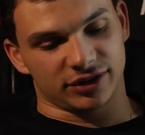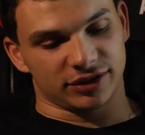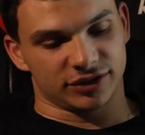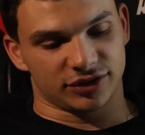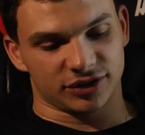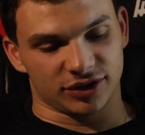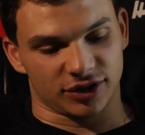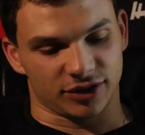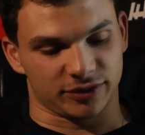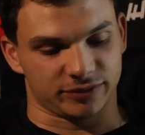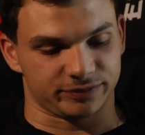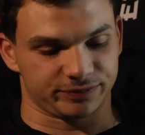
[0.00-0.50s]

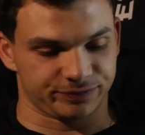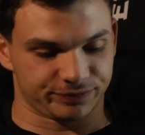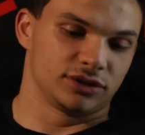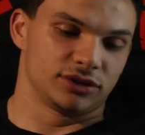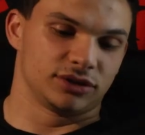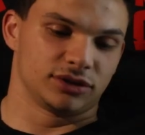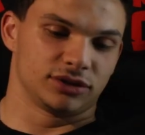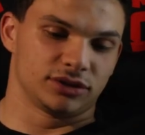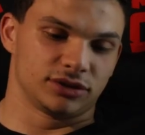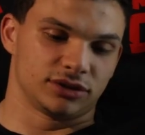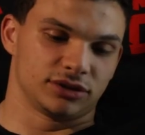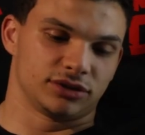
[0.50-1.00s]
So
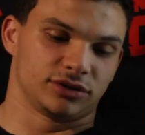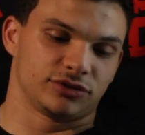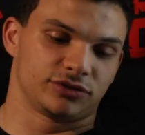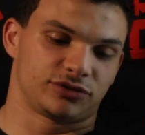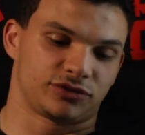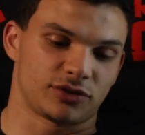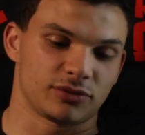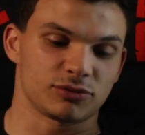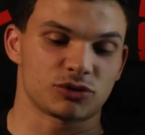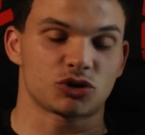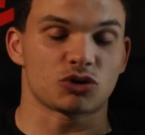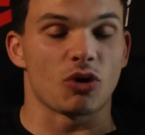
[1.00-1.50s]

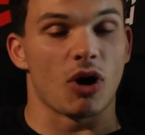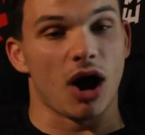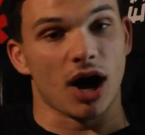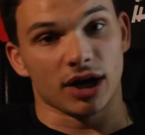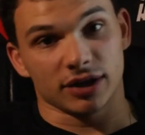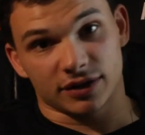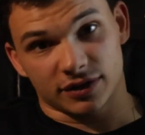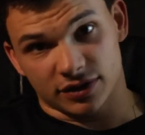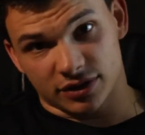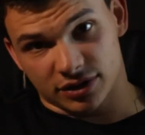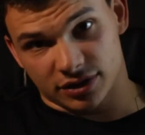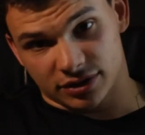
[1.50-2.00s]
from
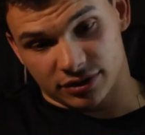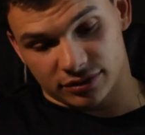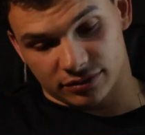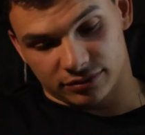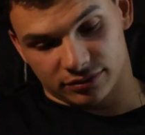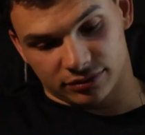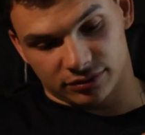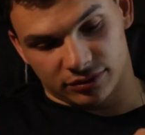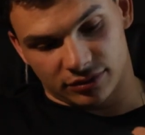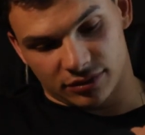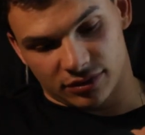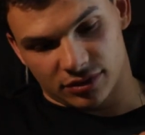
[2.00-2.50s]
squats,
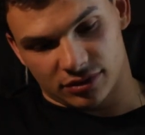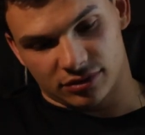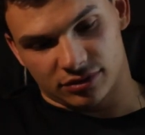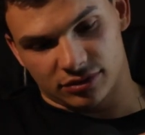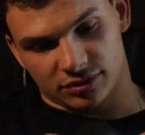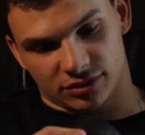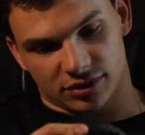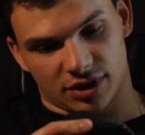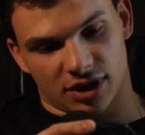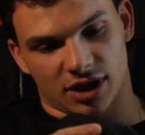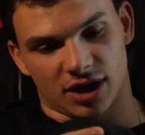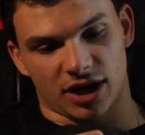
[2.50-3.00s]

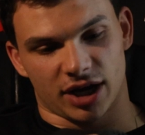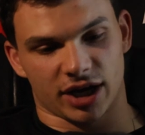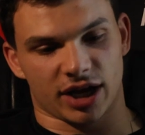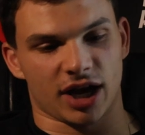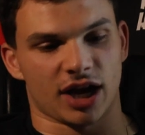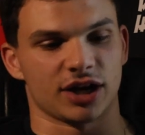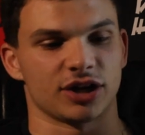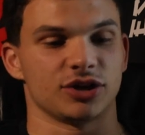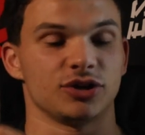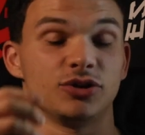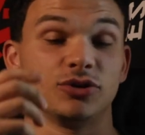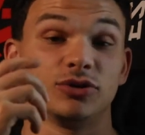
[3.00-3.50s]
I
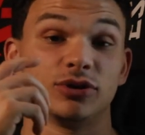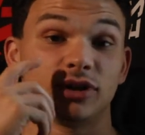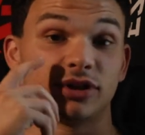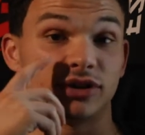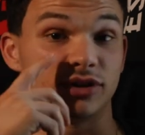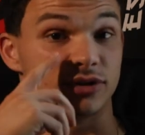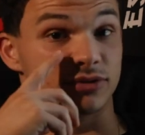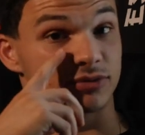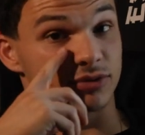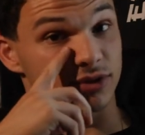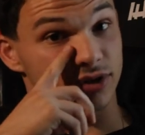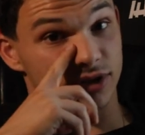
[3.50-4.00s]
kind of knew that
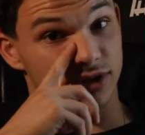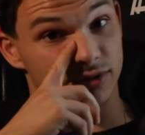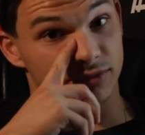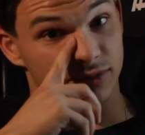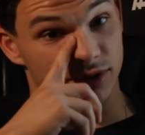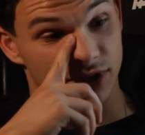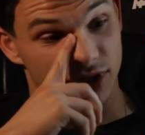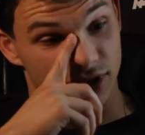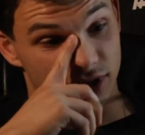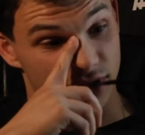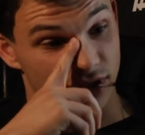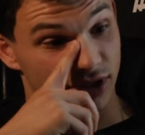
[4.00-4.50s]
these were going to
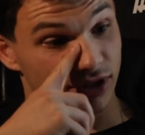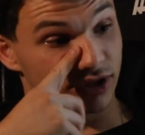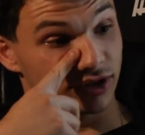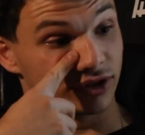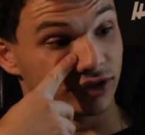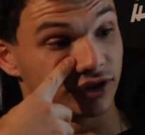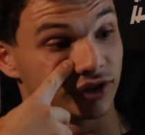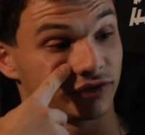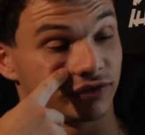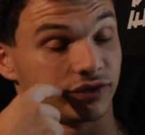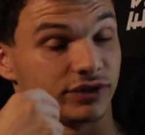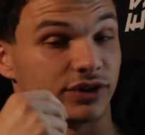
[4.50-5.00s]
be a little
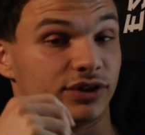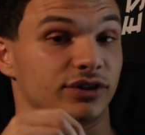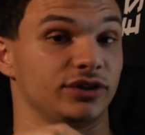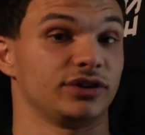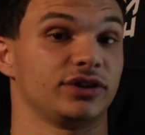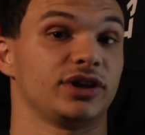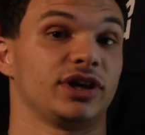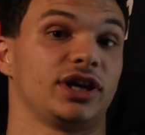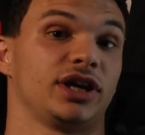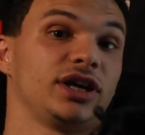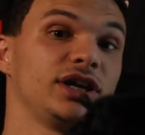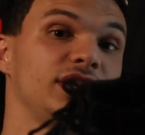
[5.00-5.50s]
different
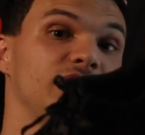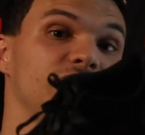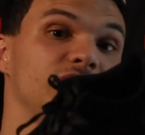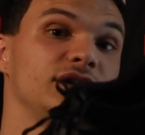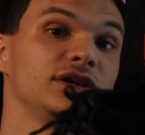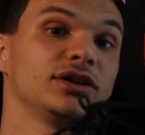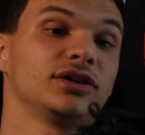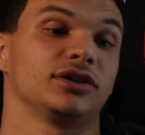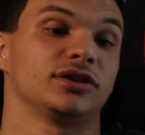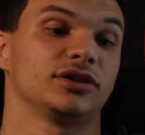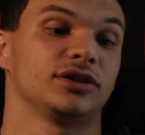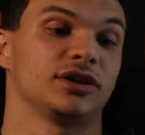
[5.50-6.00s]
than
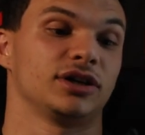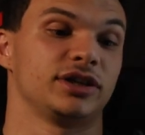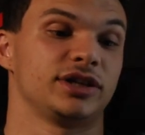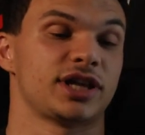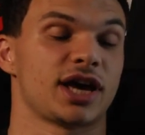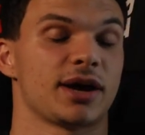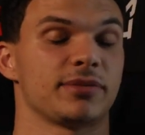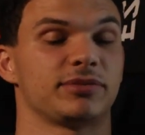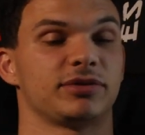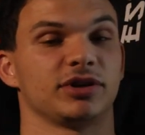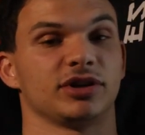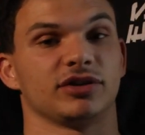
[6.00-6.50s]

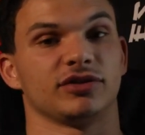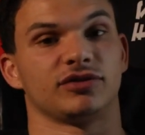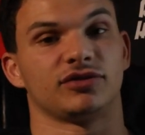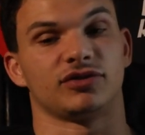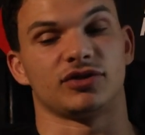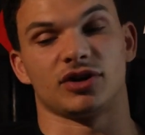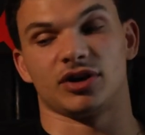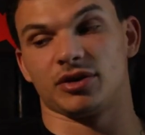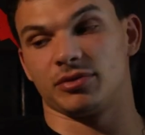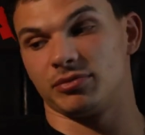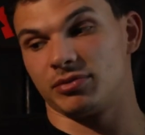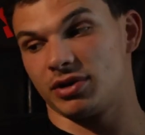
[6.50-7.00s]
adapting
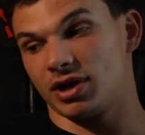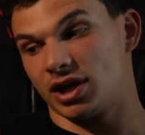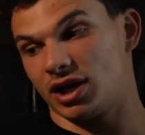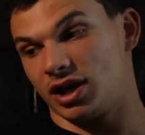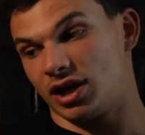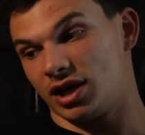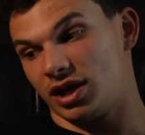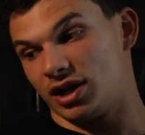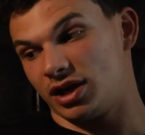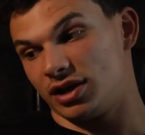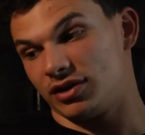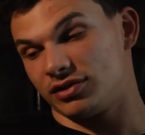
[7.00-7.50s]
from
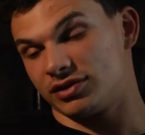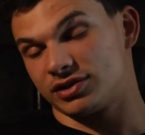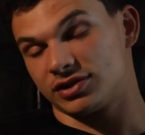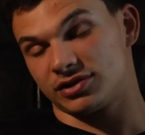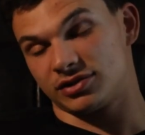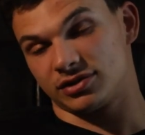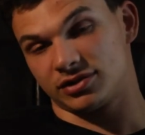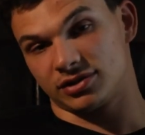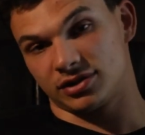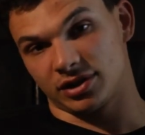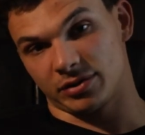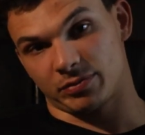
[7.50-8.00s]
a
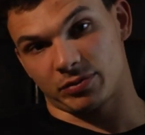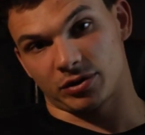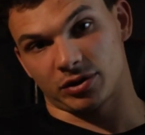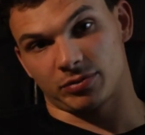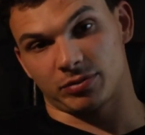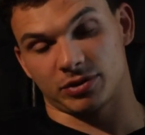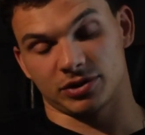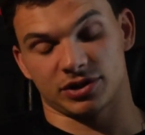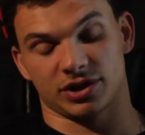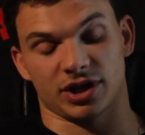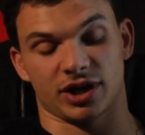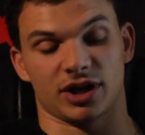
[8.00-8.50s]
slipper
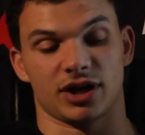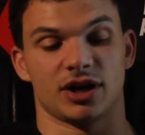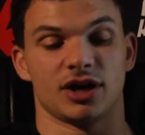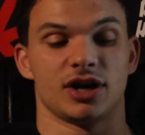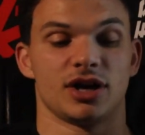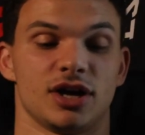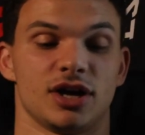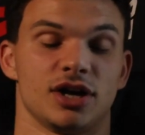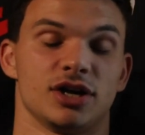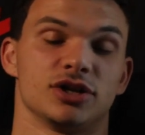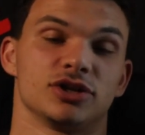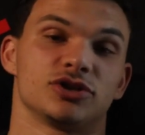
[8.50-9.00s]
per se.
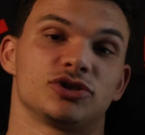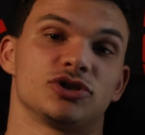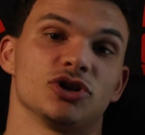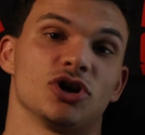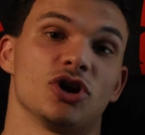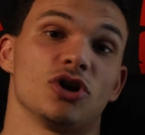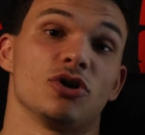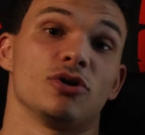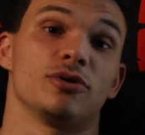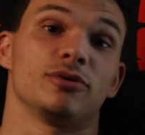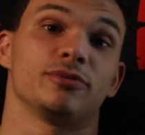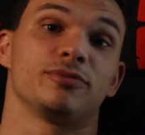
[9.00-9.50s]

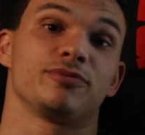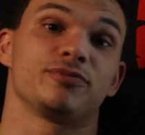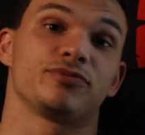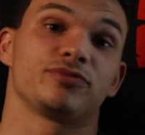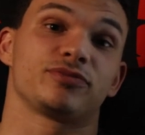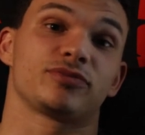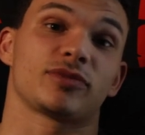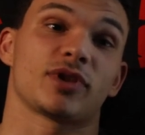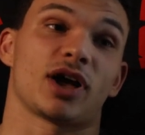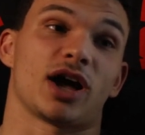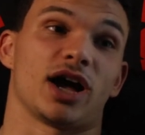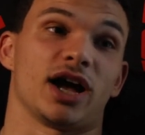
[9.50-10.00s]
So
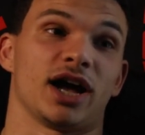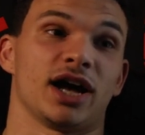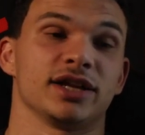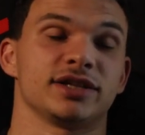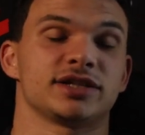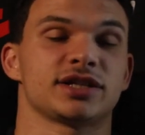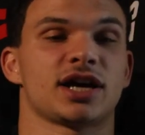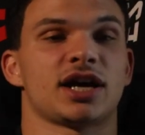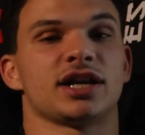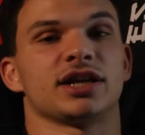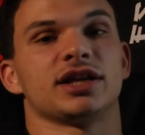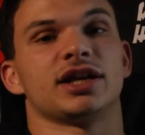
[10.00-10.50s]
I had
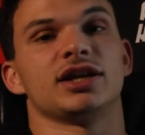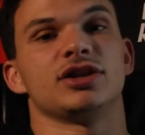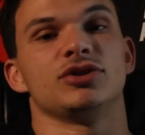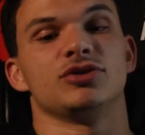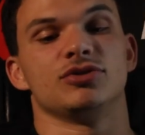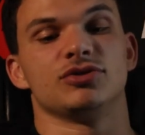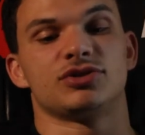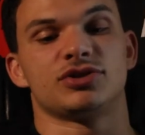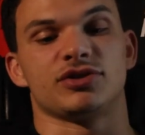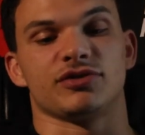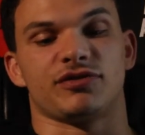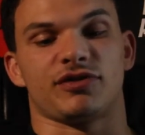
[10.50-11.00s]
to kind of get
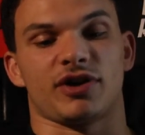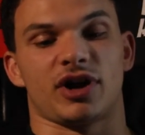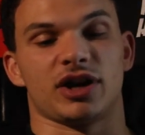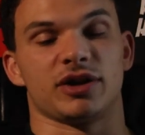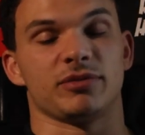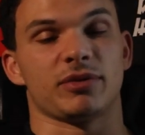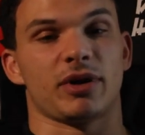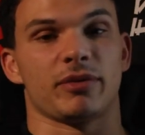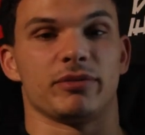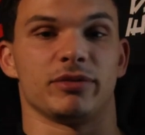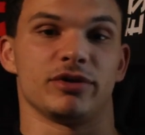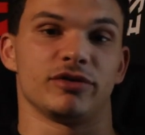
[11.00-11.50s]
used to finding
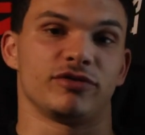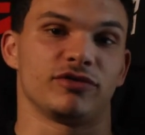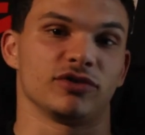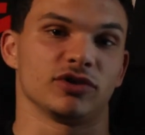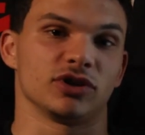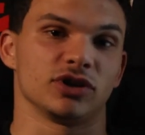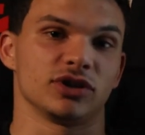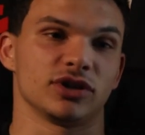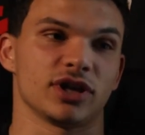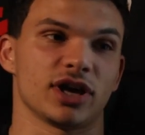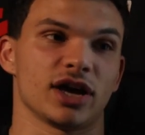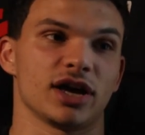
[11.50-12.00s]
my
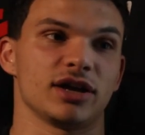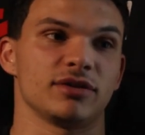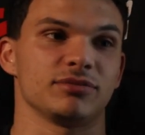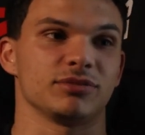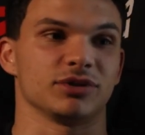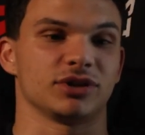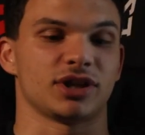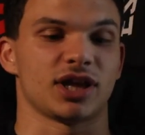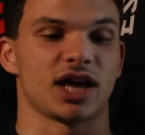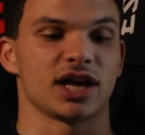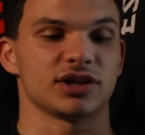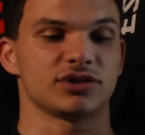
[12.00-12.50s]
midfoot in that,
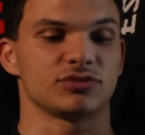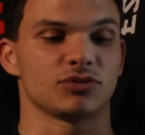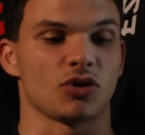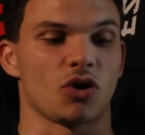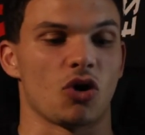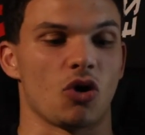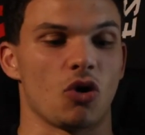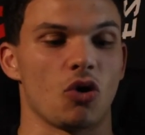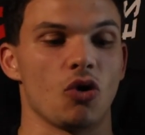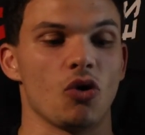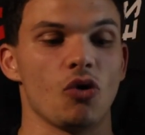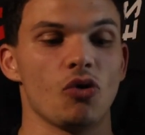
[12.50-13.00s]
but that's
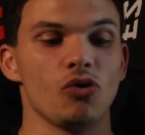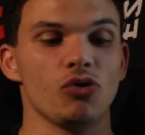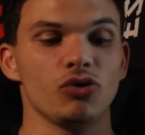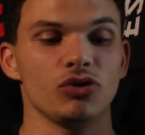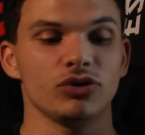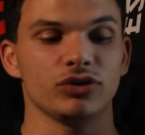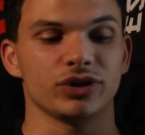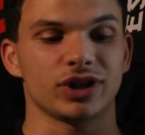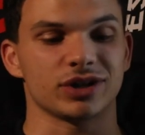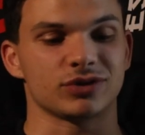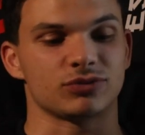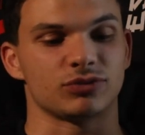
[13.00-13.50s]

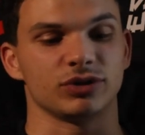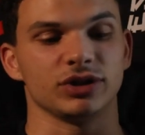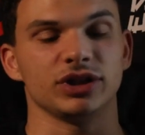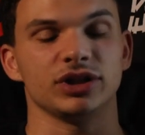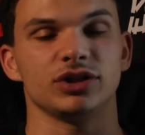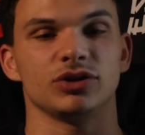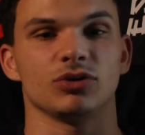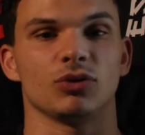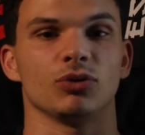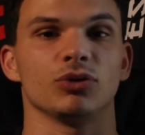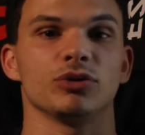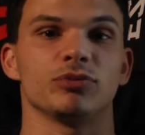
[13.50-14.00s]
really
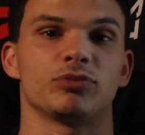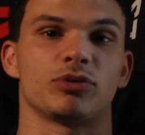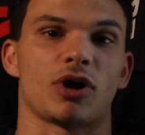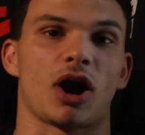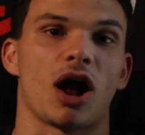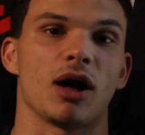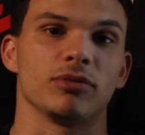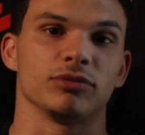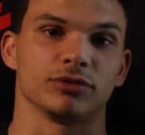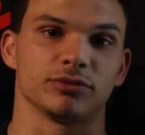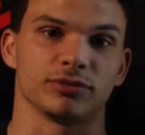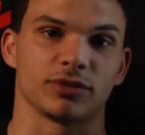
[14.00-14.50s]
the only
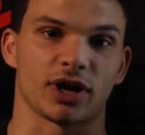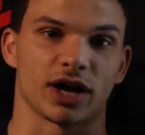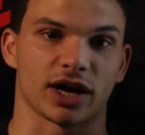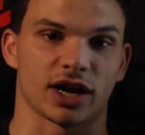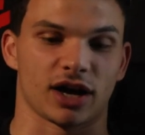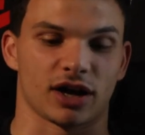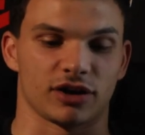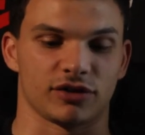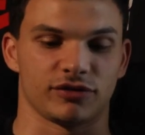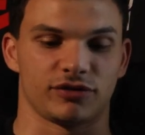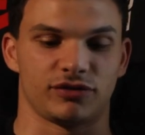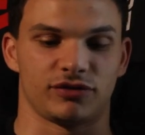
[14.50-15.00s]
problem I
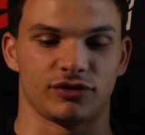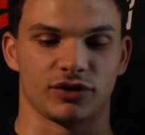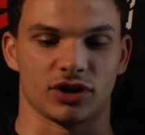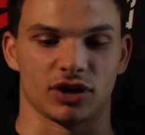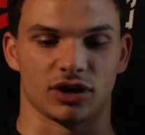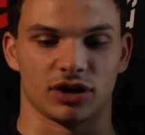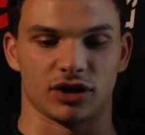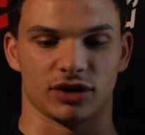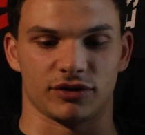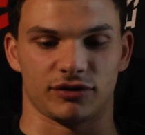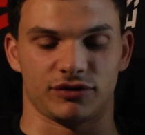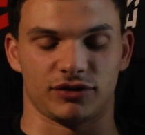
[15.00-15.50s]
kind
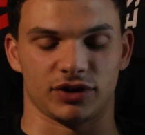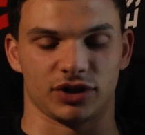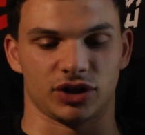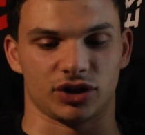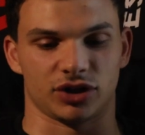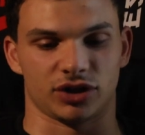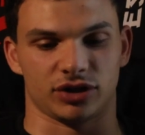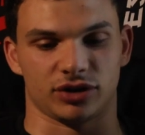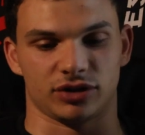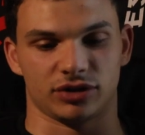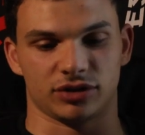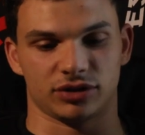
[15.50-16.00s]
of
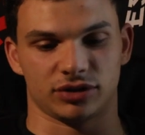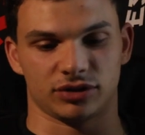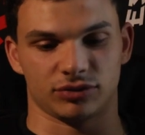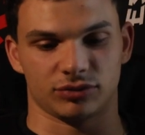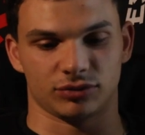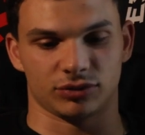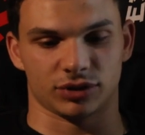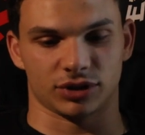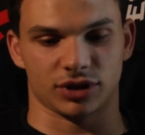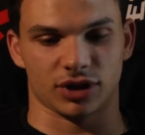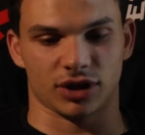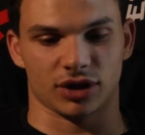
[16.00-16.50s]
figured
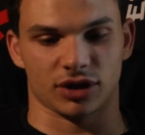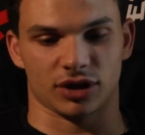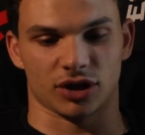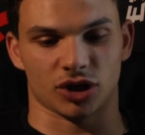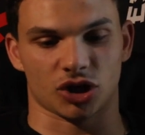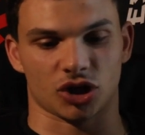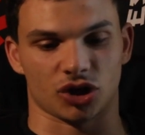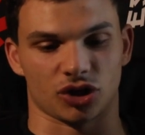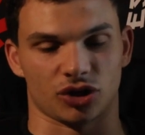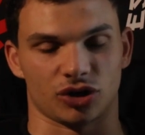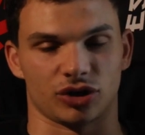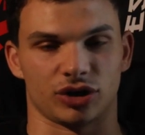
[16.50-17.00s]
would
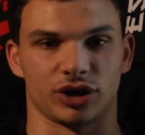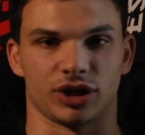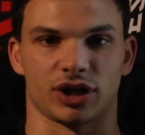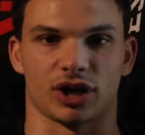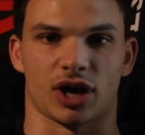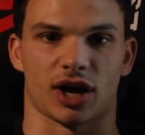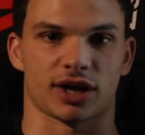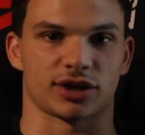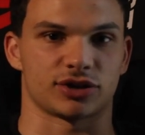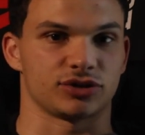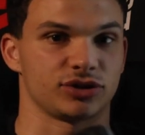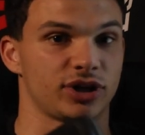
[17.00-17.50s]
occur, and
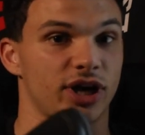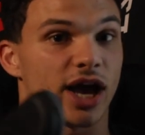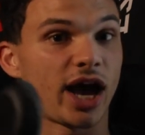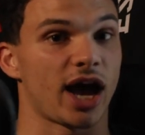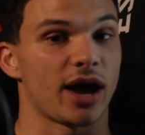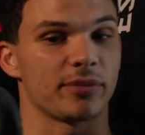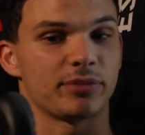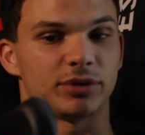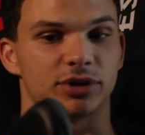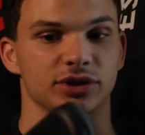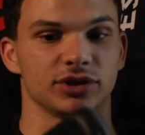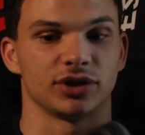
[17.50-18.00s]
actually it
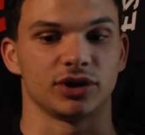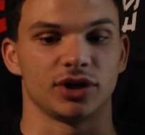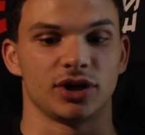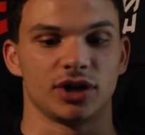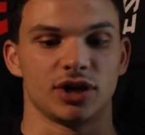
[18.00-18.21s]
happened.